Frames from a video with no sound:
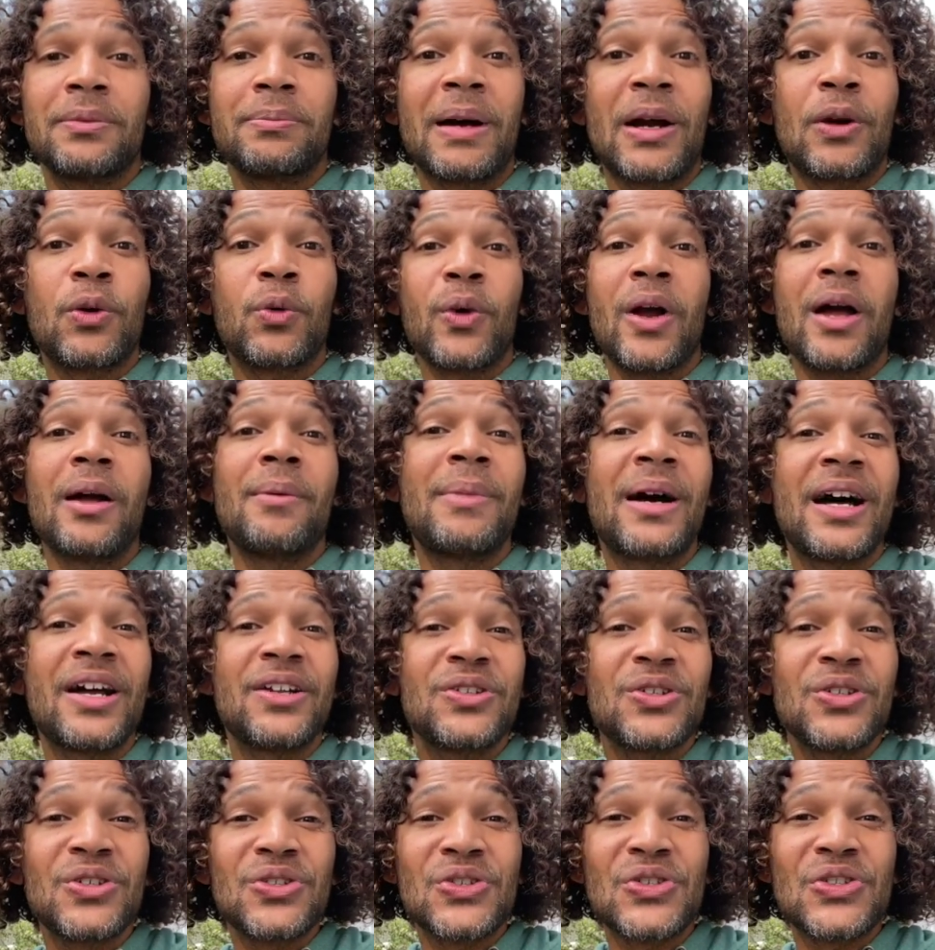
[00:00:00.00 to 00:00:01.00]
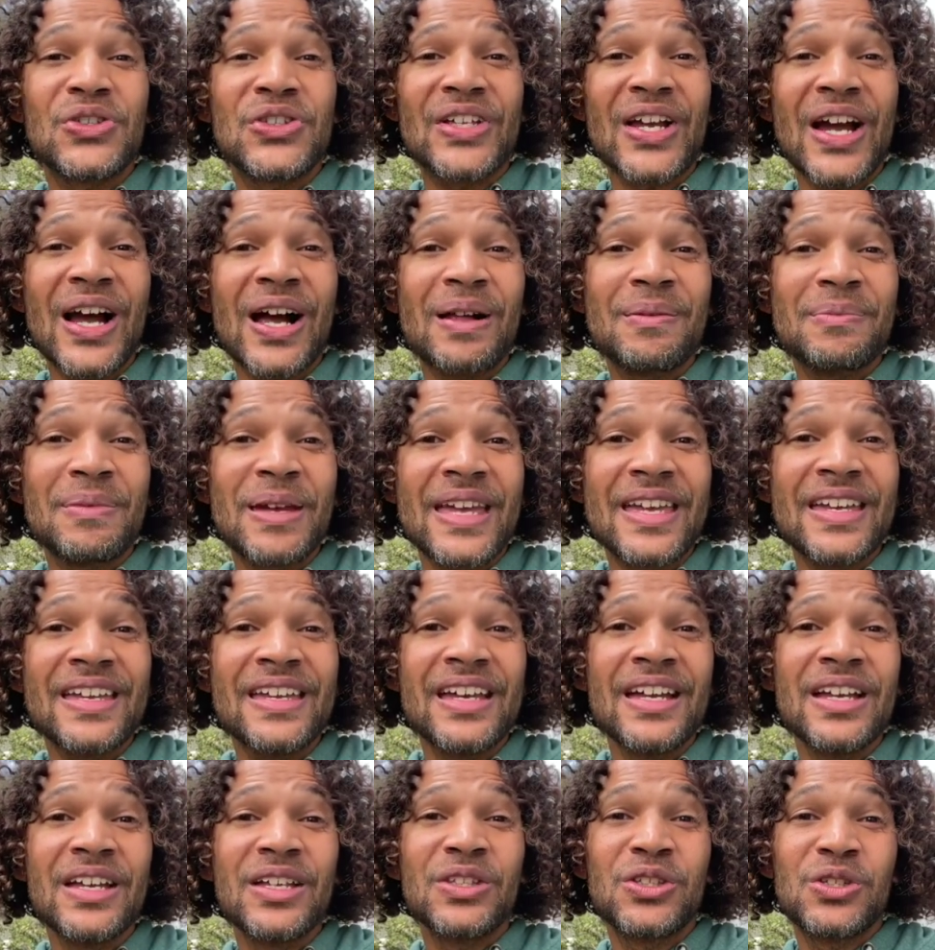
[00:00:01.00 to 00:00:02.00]
My grandma used to tell me
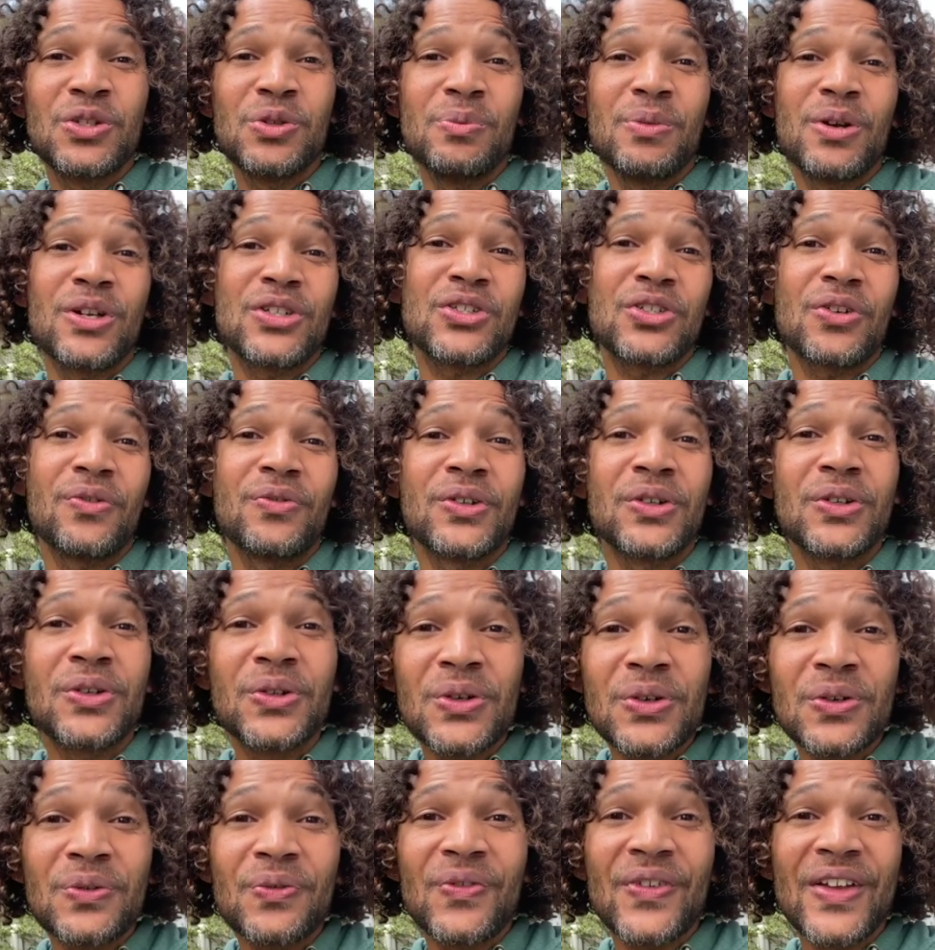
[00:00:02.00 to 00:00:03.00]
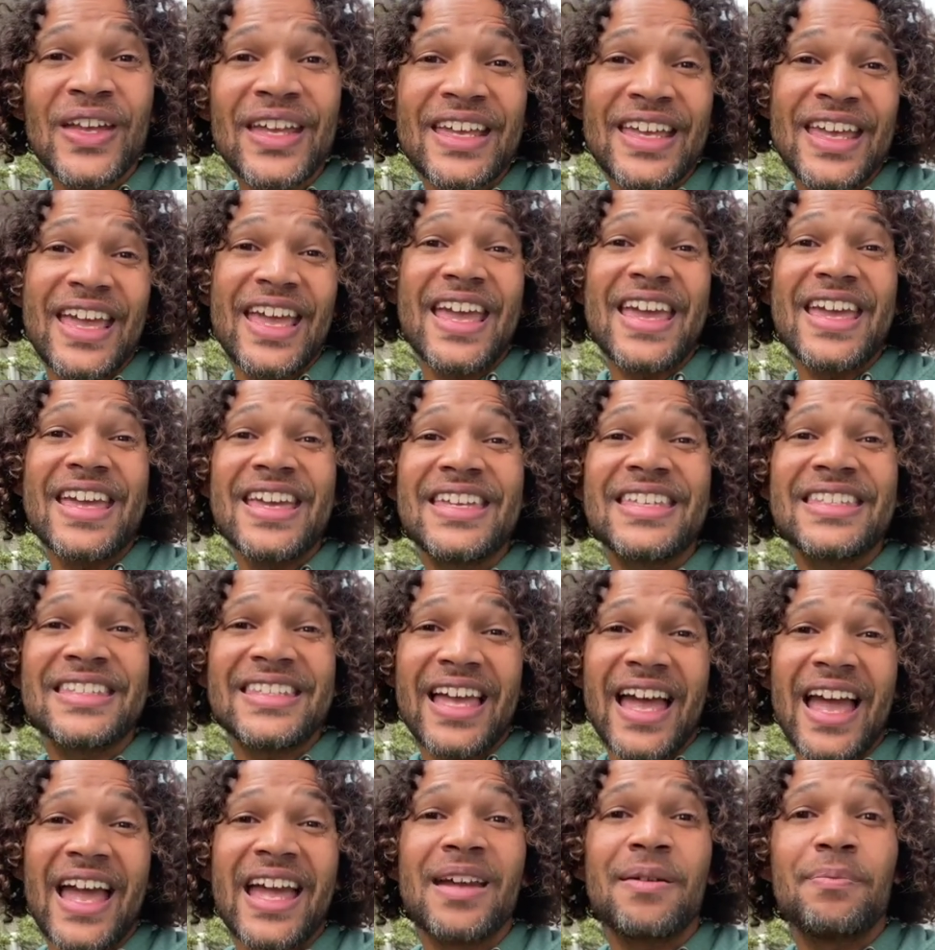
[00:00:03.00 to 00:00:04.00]
too much of a good thing is
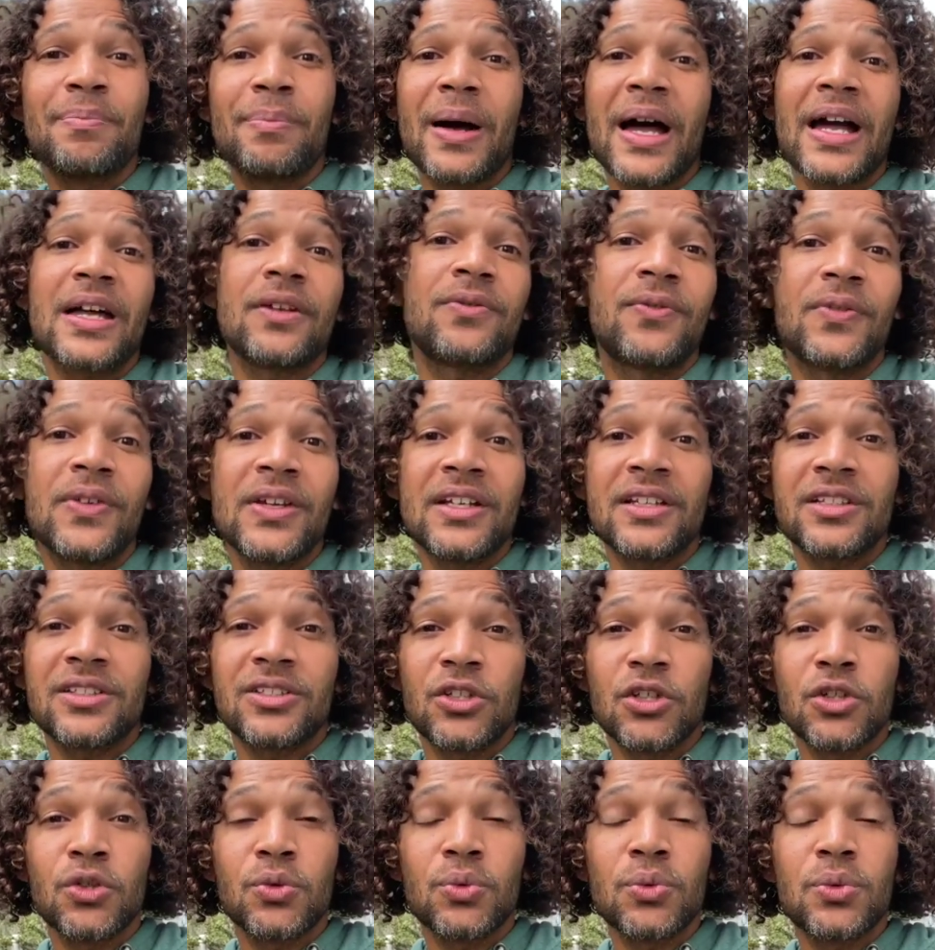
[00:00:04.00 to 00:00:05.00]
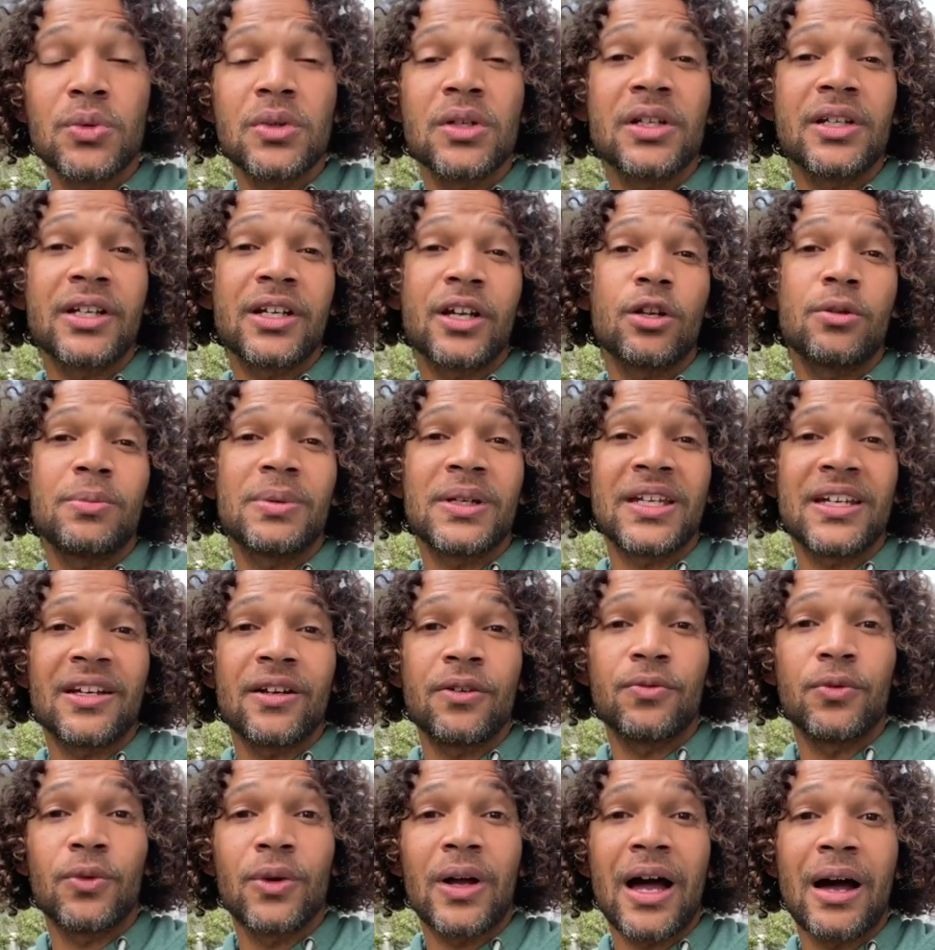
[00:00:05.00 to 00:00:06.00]
a bad thing, so you really got to be
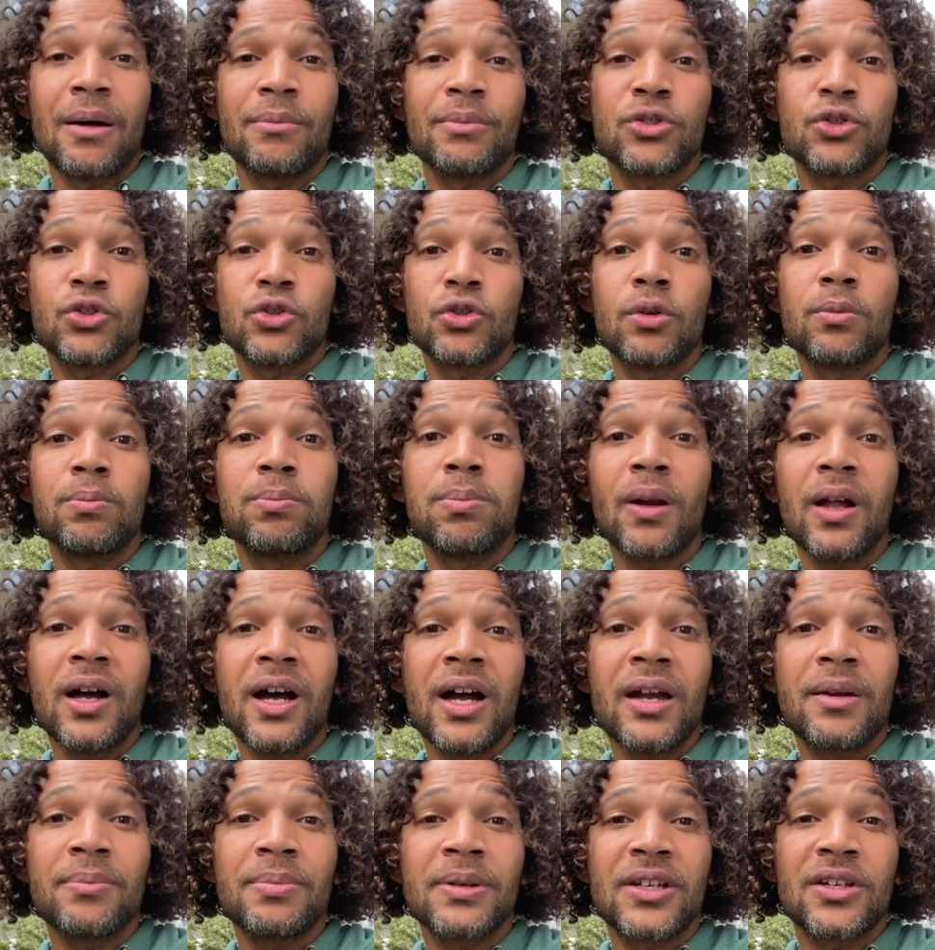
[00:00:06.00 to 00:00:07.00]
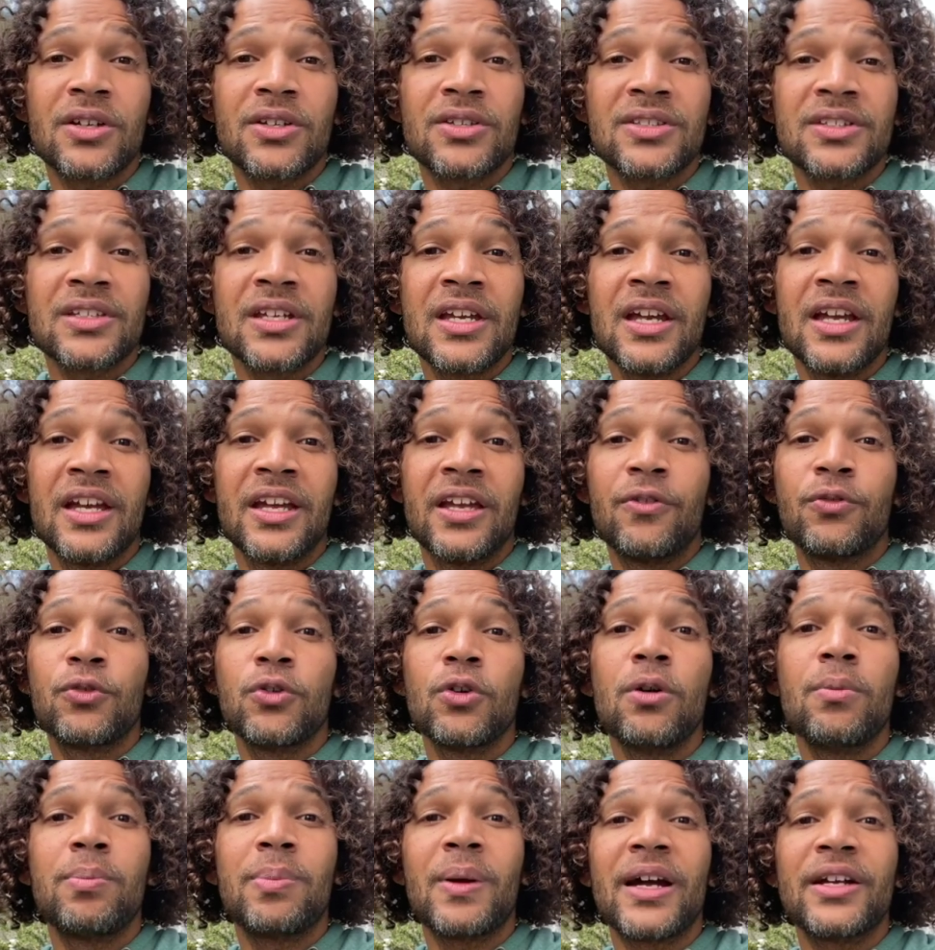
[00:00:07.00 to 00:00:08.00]
careful how much you apply, because if
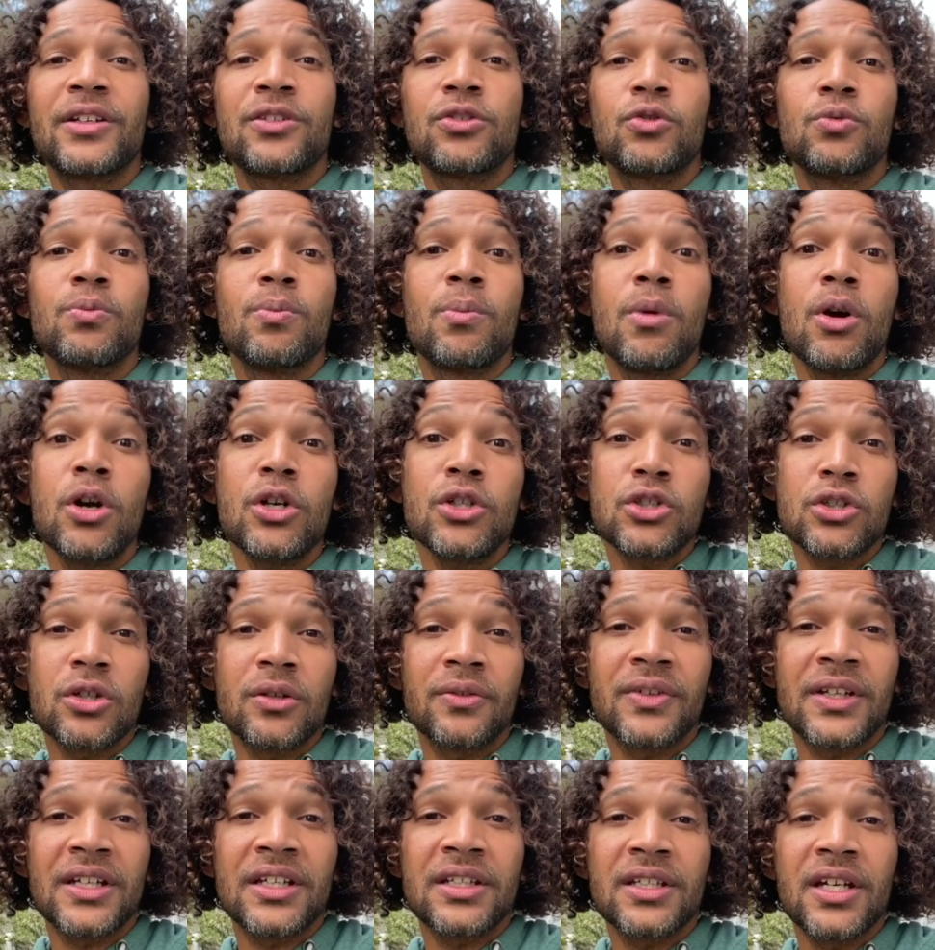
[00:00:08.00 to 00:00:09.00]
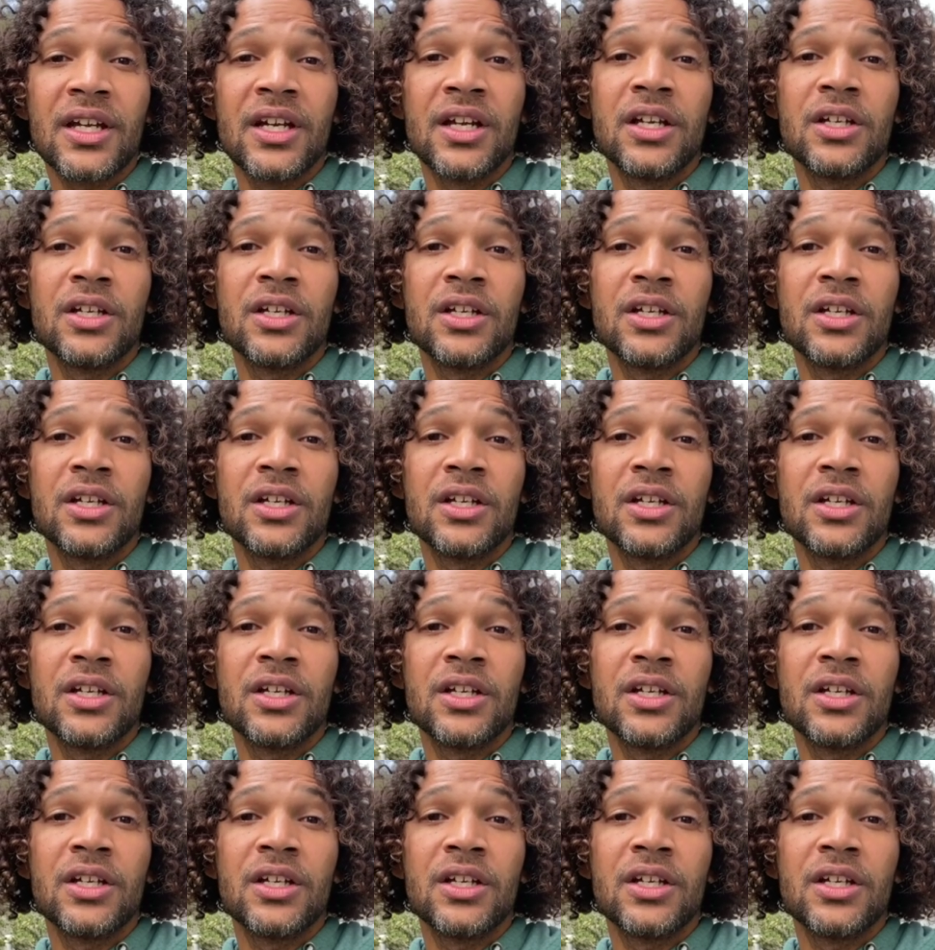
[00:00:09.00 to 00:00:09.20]
you apply too much of it,